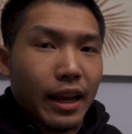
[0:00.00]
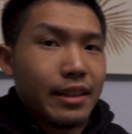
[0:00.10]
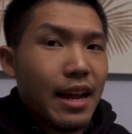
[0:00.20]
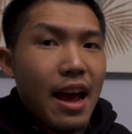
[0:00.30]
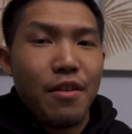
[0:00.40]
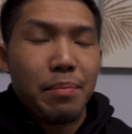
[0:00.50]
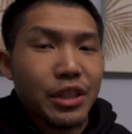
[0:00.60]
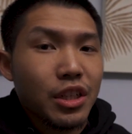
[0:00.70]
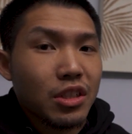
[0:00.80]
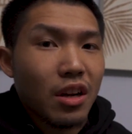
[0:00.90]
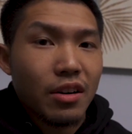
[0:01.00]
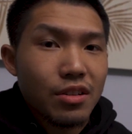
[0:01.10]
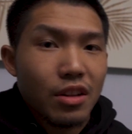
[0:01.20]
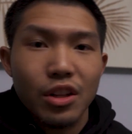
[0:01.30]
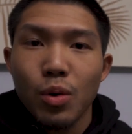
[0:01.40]
And they have a bunch of
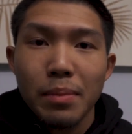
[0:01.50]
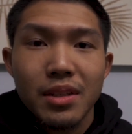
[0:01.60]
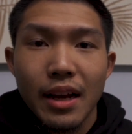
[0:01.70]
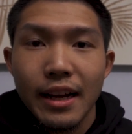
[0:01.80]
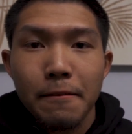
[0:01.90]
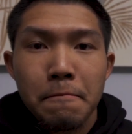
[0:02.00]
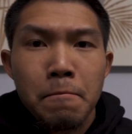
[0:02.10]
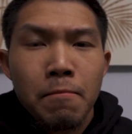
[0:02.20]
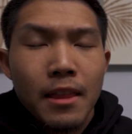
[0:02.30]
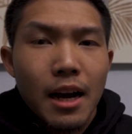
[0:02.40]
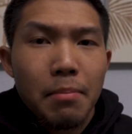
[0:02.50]
starters on their website,